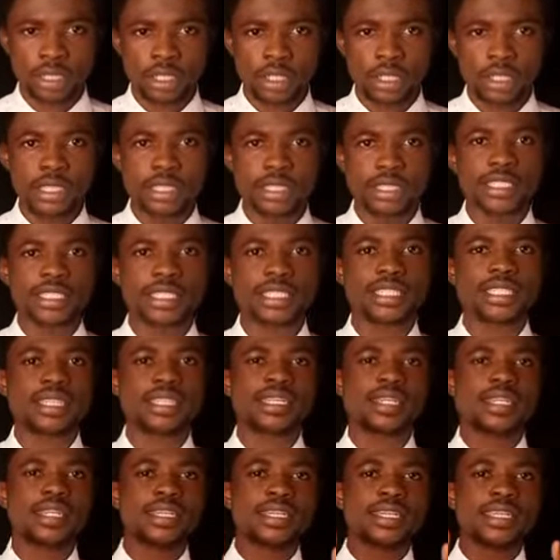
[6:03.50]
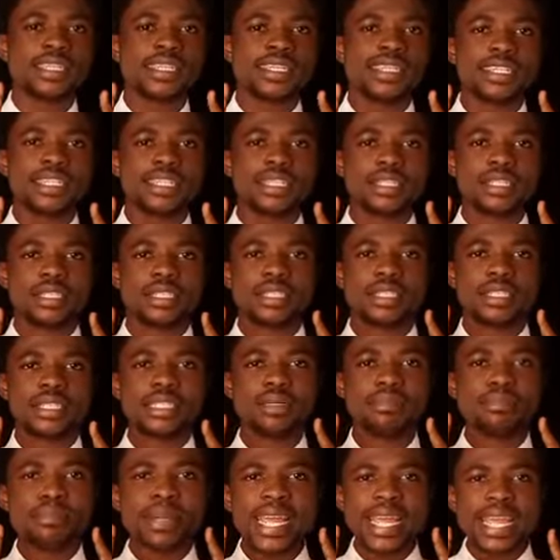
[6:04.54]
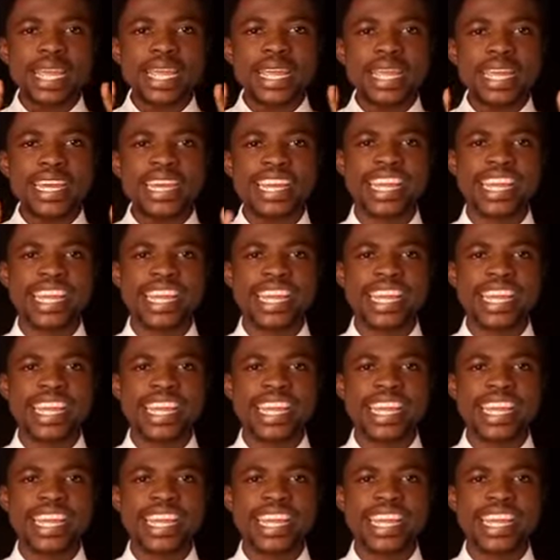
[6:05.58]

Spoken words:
It is the main